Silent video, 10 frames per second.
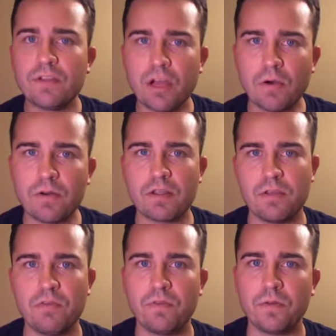known a
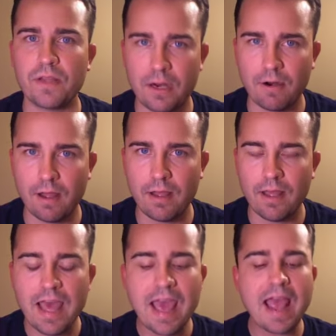youthful era.
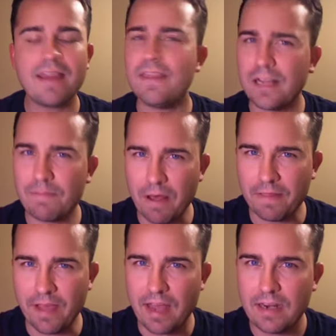And think
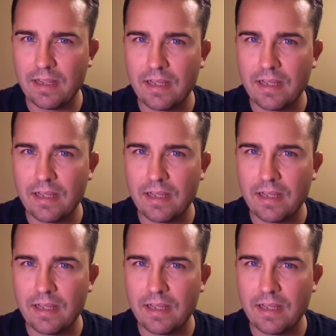about that.